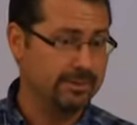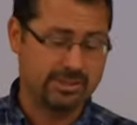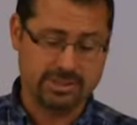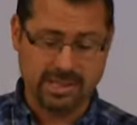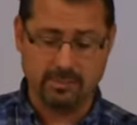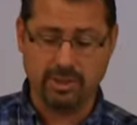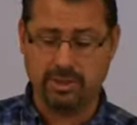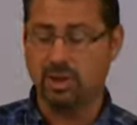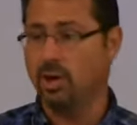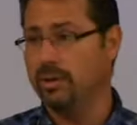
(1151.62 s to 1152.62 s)
We should say, well,
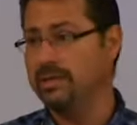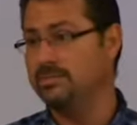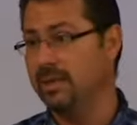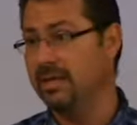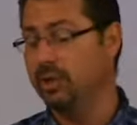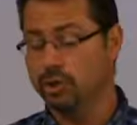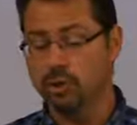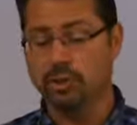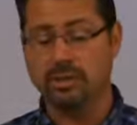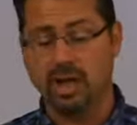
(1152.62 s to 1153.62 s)
you know, he's being a
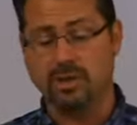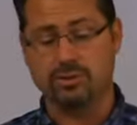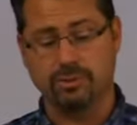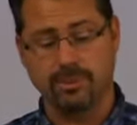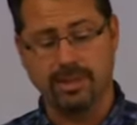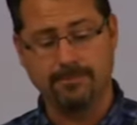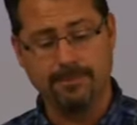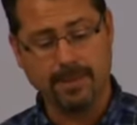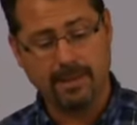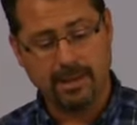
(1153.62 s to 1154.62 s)
good
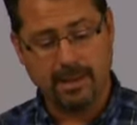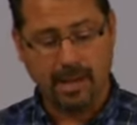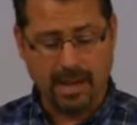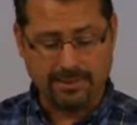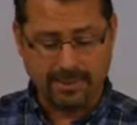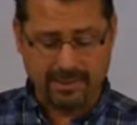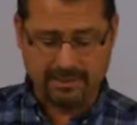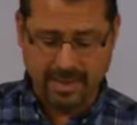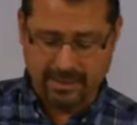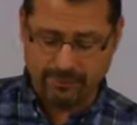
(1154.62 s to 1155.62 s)
countryman. I
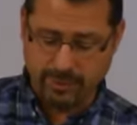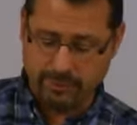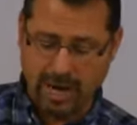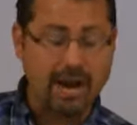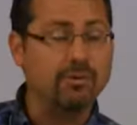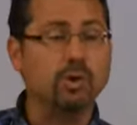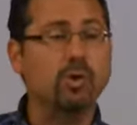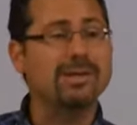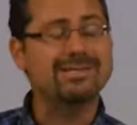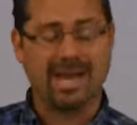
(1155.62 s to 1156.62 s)
think that if we were ever
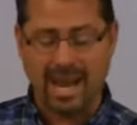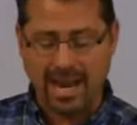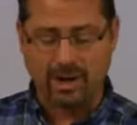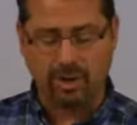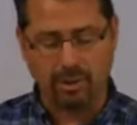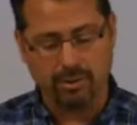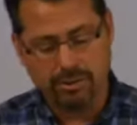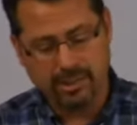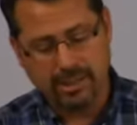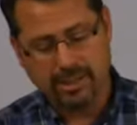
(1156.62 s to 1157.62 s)
going to err,
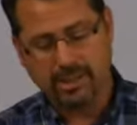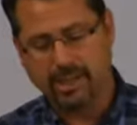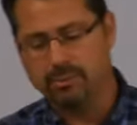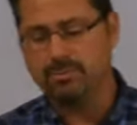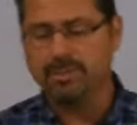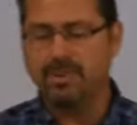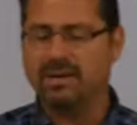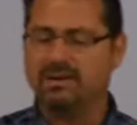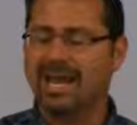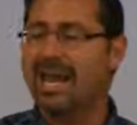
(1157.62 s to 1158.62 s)
it would be
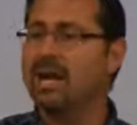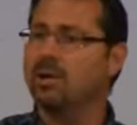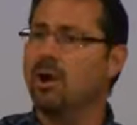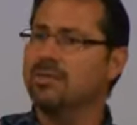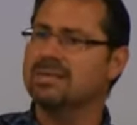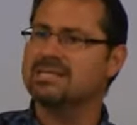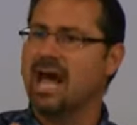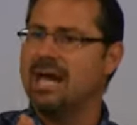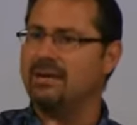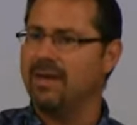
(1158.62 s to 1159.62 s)
better to err on the
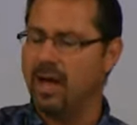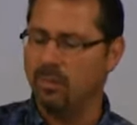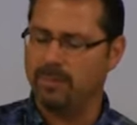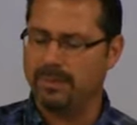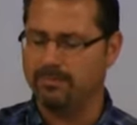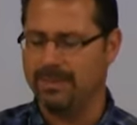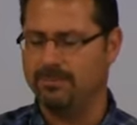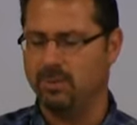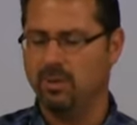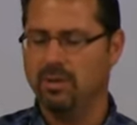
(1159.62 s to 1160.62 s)
side of helping
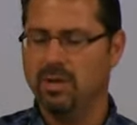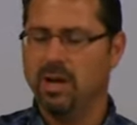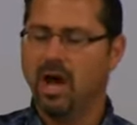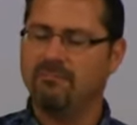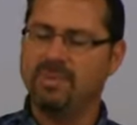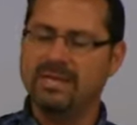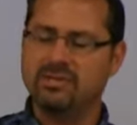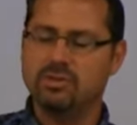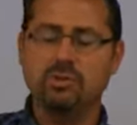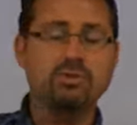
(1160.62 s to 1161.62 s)
people, of
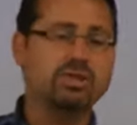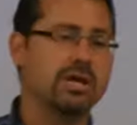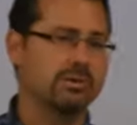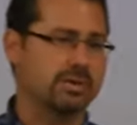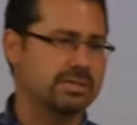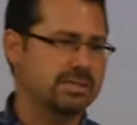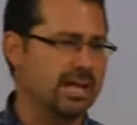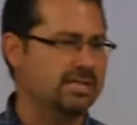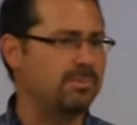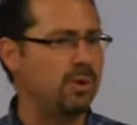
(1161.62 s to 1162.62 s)
being too
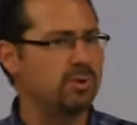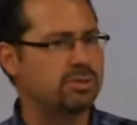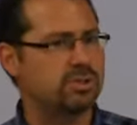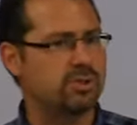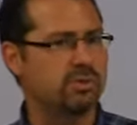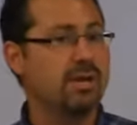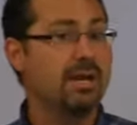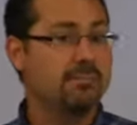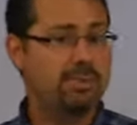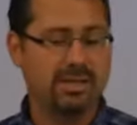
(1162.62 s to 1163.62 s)
generous as opposed to
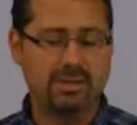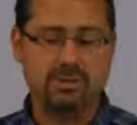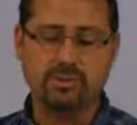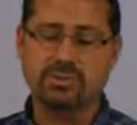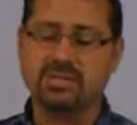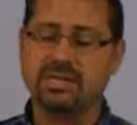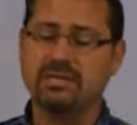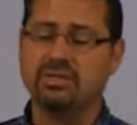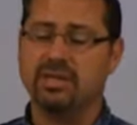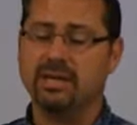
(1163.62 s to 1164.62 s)
being too
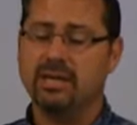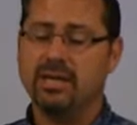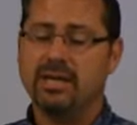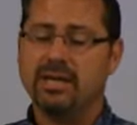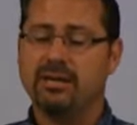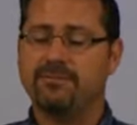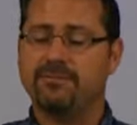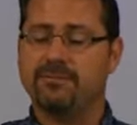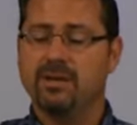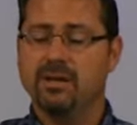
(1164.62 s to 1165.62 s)
stingy. If
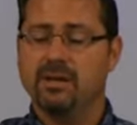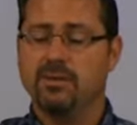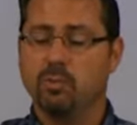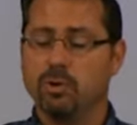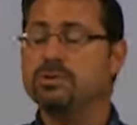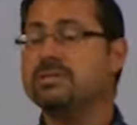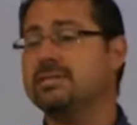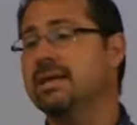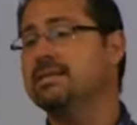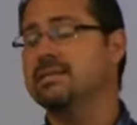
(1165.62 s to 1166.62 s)
the
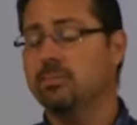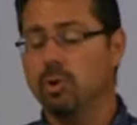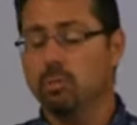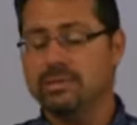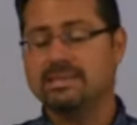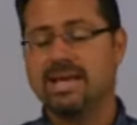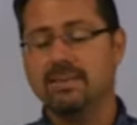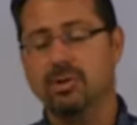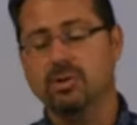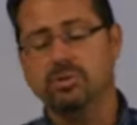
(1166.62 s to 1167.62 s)
worst thing someone would
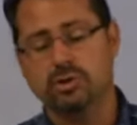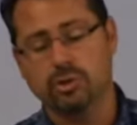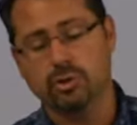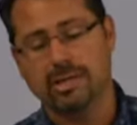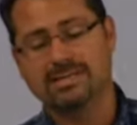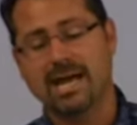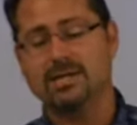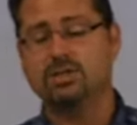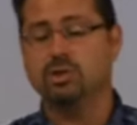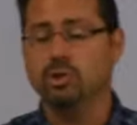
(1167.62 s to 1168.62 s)
say about you is
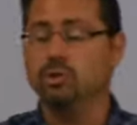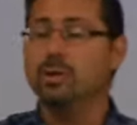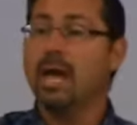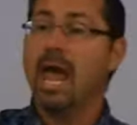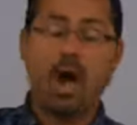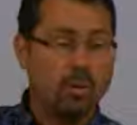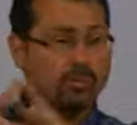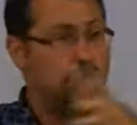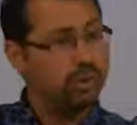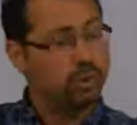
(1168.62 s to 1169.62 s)
that you
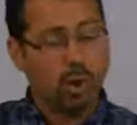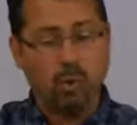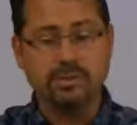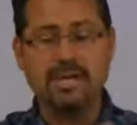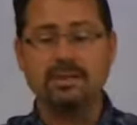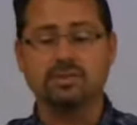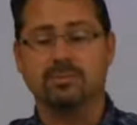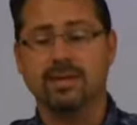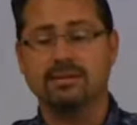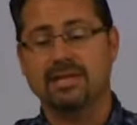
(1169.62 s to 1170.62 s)
helped to your own
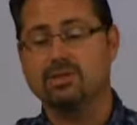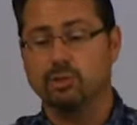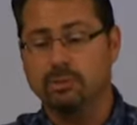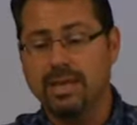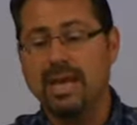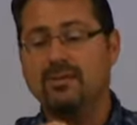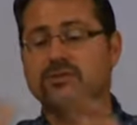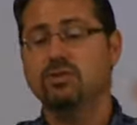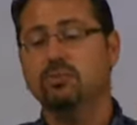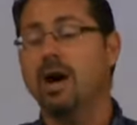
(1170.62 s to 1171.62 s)
detriment, that you
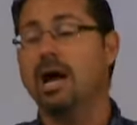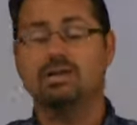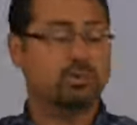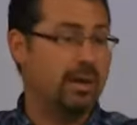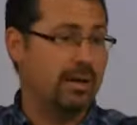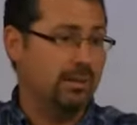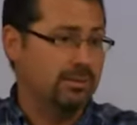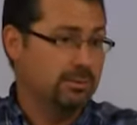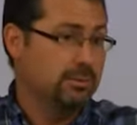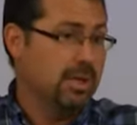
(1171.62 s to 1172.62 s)
gave too much,
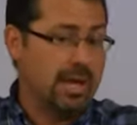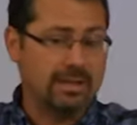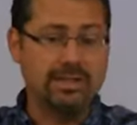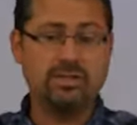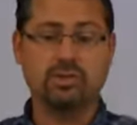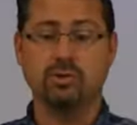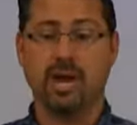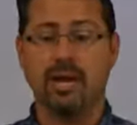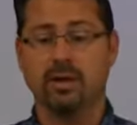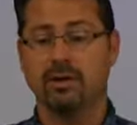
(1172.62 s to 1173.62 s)
well, at least you
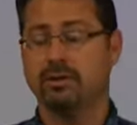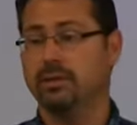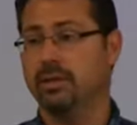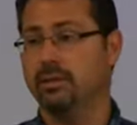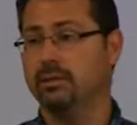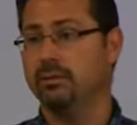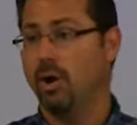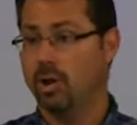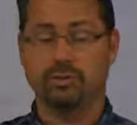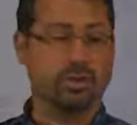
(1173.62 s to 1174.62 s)
erred in
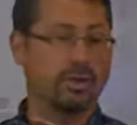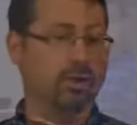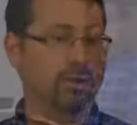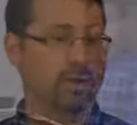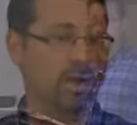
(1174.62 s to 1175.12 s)
honor, trying to honor